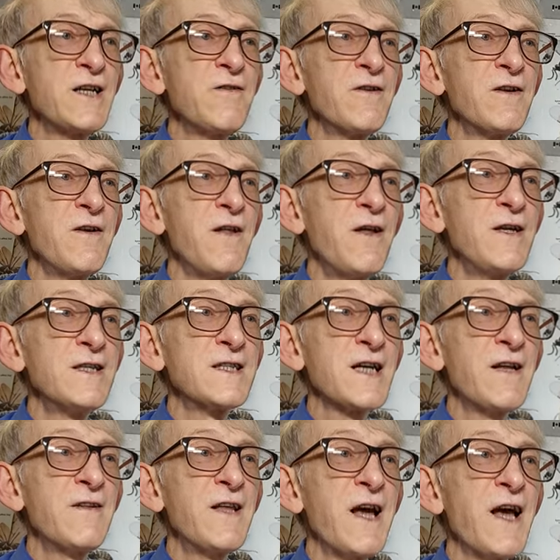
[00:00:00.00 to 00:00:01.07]
even
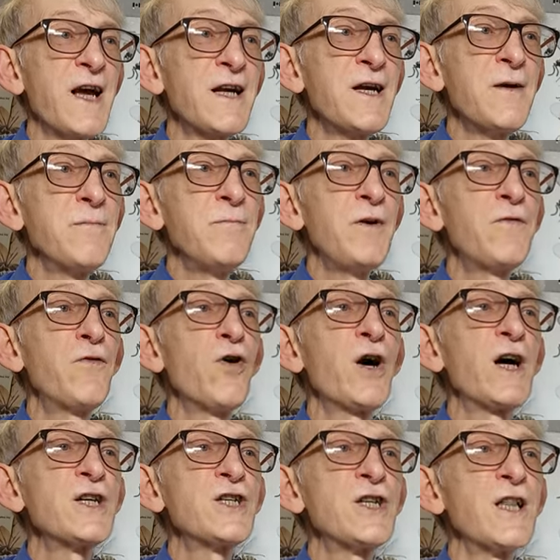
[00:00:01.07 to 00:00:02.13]
inside the egg before
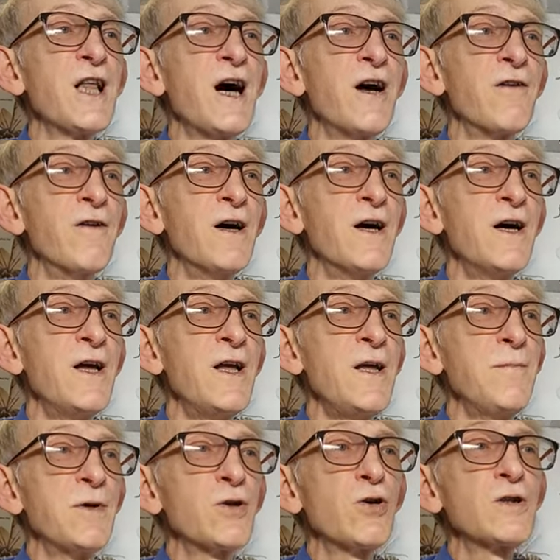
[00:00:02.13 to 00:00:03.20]
hatching larva,
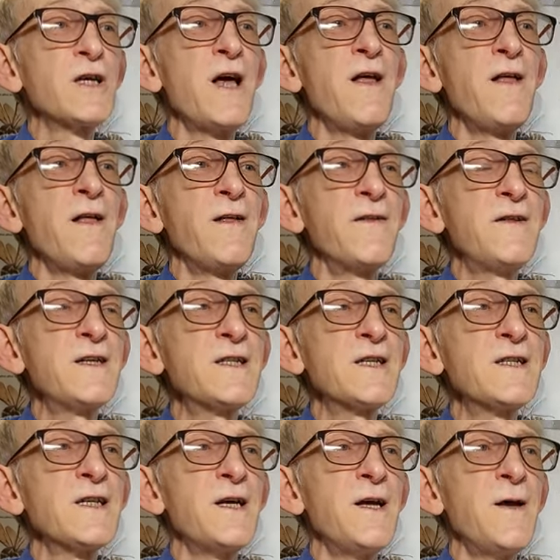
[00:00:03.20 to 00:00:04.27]
because this
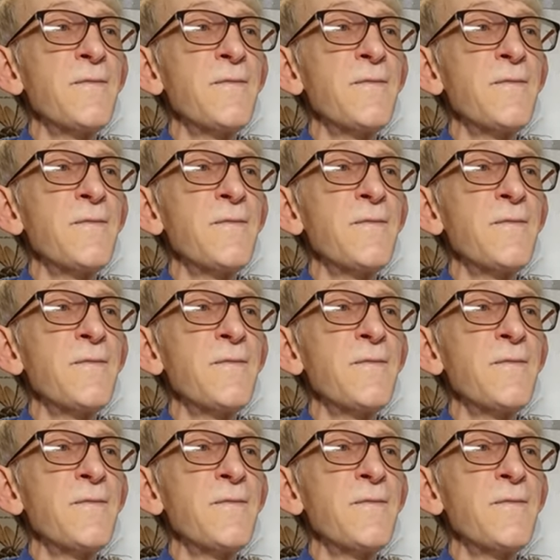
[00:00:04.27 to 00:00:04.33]
is